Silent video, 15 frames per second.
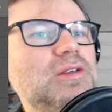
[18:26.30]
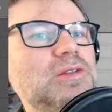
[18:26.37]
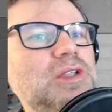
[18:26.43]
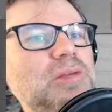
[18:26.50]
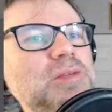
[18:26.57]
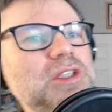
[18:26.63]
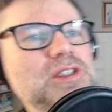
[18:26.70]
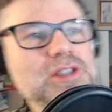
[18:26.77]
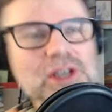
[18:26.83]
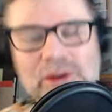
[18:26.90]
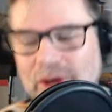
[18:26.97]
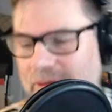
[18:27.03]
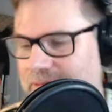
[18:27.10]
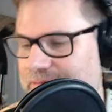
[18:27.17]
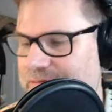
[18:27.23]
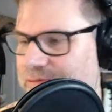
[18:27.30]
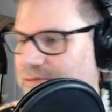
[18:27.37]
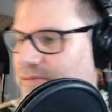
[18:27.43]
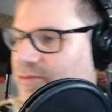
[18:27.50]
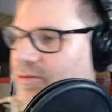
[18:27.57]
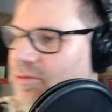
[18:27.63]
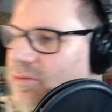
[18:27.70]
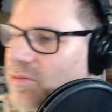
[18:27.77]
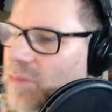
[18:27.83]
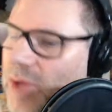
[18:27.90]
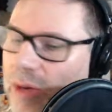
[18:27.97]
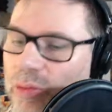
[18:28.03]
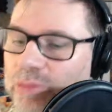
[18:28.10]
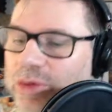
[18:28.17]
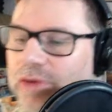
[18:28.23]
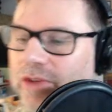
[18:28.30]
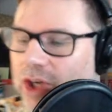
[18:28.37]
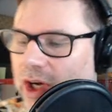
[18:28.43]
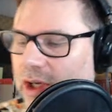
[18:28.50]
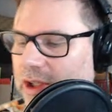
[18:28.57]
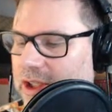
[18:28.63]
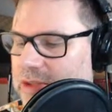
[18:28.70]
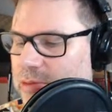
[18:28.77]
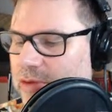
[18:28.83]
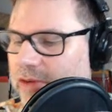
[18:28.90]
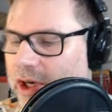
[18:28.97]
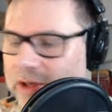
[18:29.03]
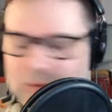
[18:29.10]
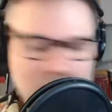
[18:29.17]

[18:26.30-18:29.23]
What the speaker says: that means. All right. Moving on. Let's move on.